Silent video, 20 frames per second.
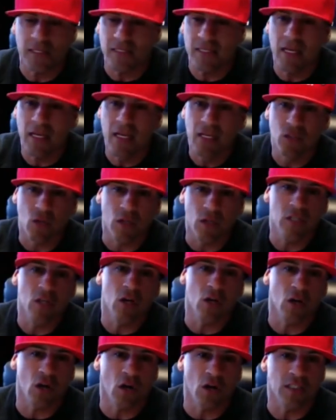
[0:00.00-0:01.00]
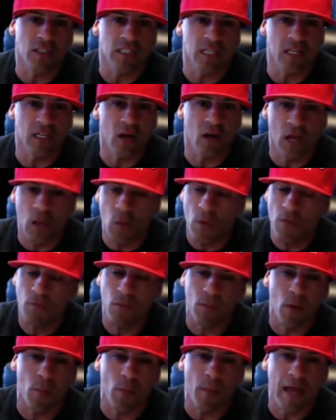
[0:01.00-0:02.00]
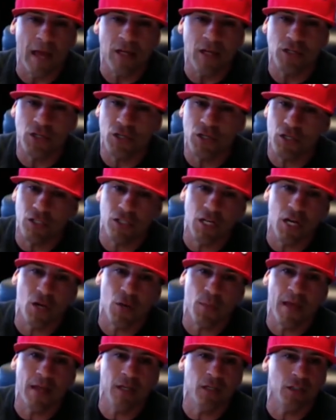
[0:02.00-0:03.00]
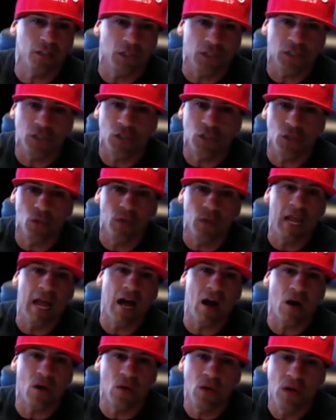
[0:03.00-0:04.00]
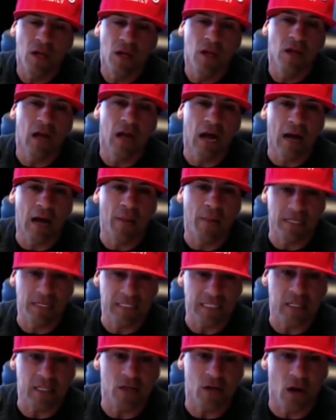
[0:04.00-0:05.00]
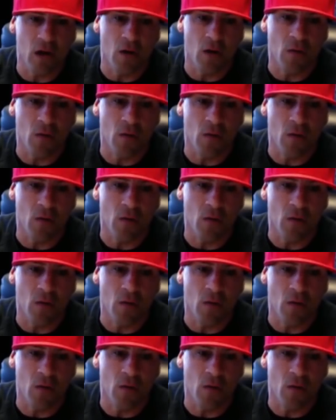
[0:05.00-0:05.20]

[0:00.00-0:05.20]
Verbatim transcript: So he's our, our CEO. He went from our manager to general manager to now uh, my CEO.